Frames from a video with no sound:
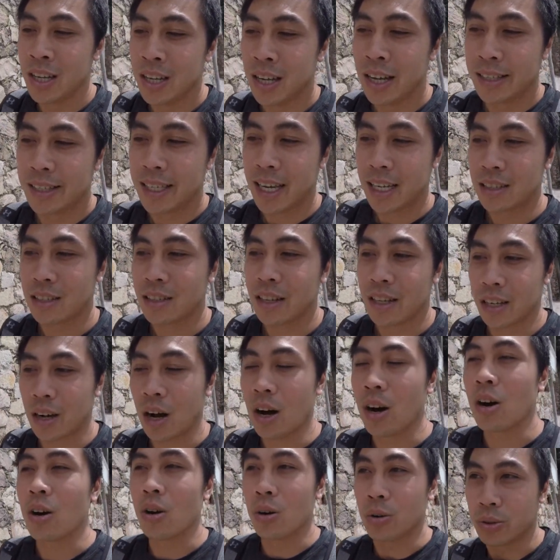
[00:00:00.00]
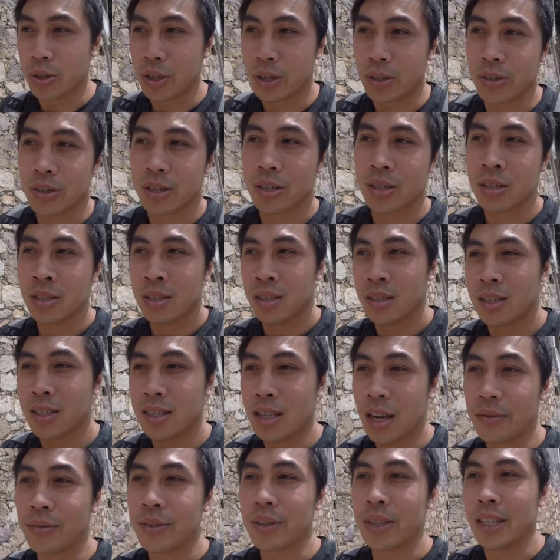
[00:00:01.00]
It's actually like, oh, there's
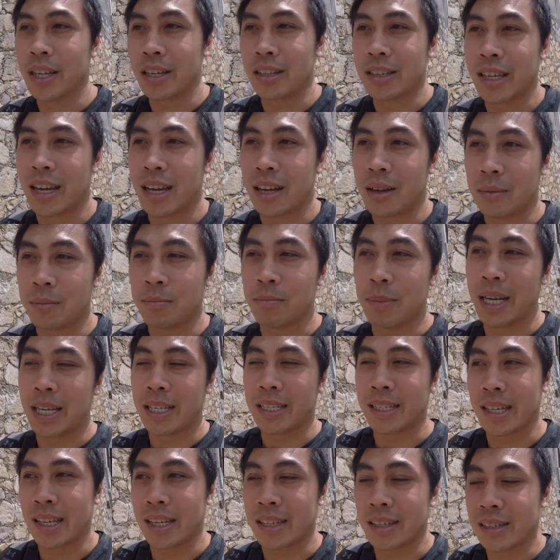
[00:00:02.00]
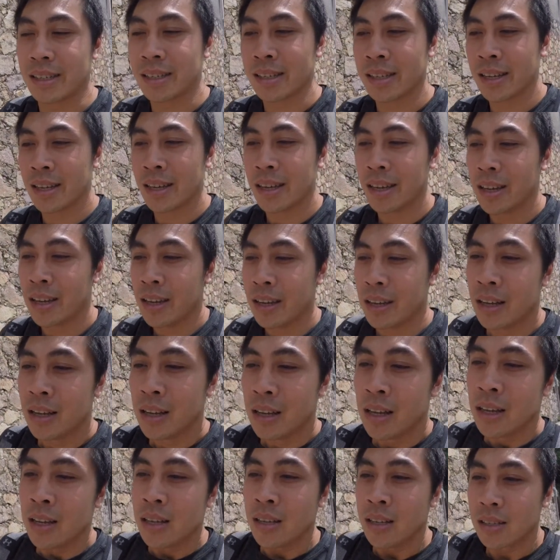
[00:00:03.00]
stuff in there that makes sense.
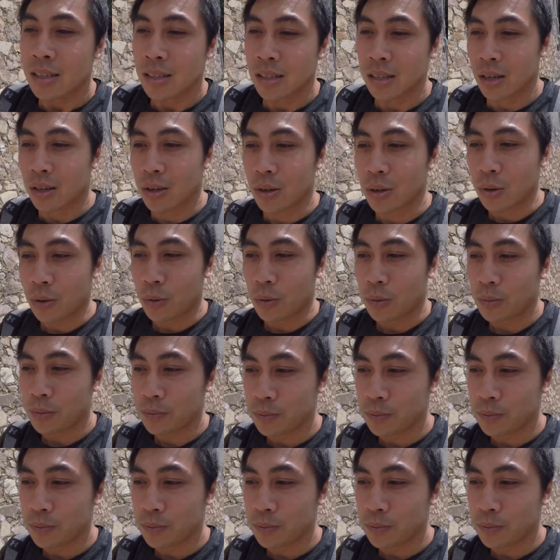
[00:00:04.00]
So